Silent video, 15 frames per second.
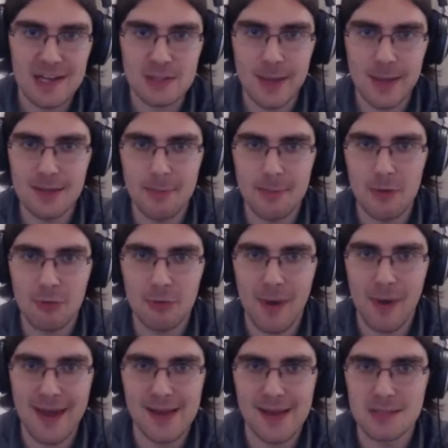I mean, I swing
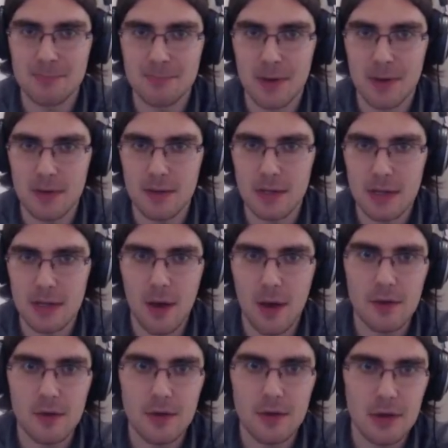both ways, but, you
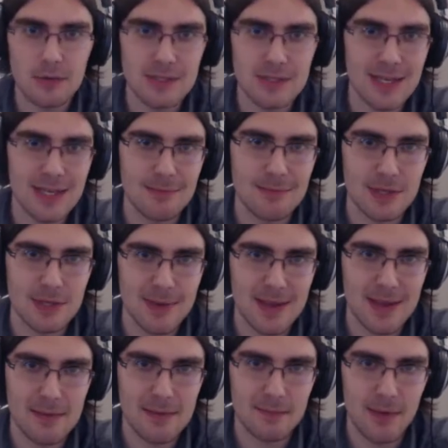know, you don't seem
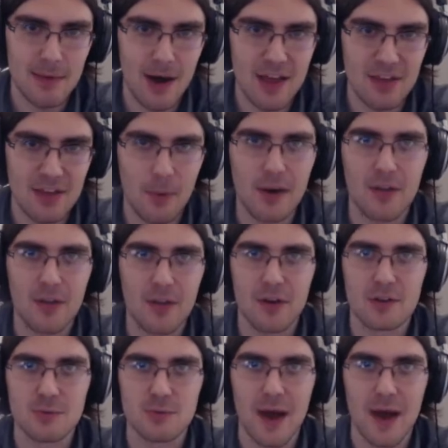to be either one
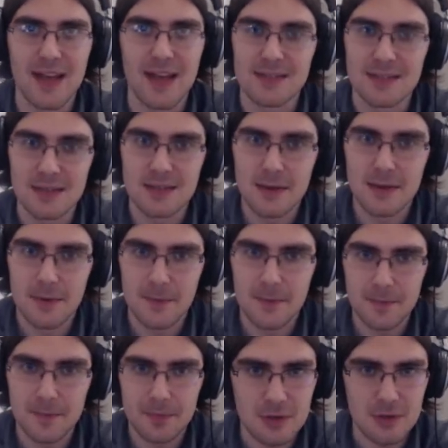of those ways.
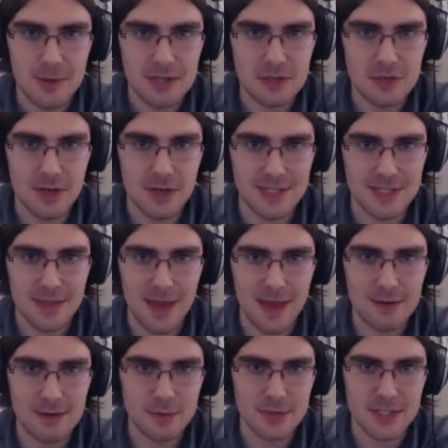Man, you imagine trying to
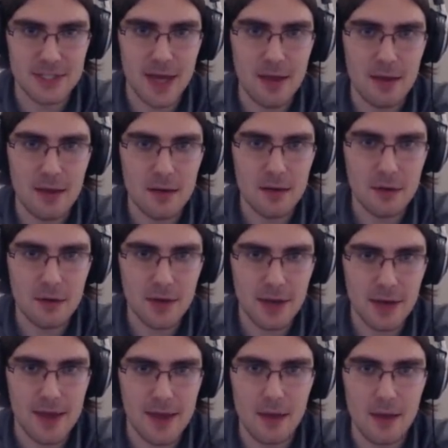take that out to a date?
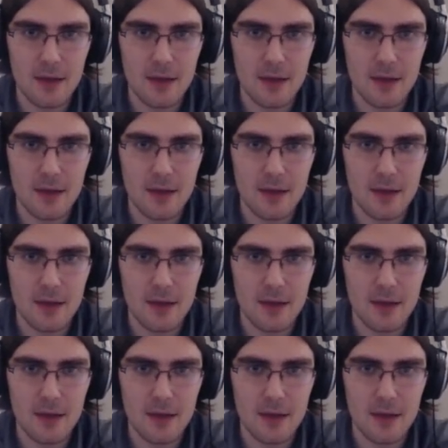Look at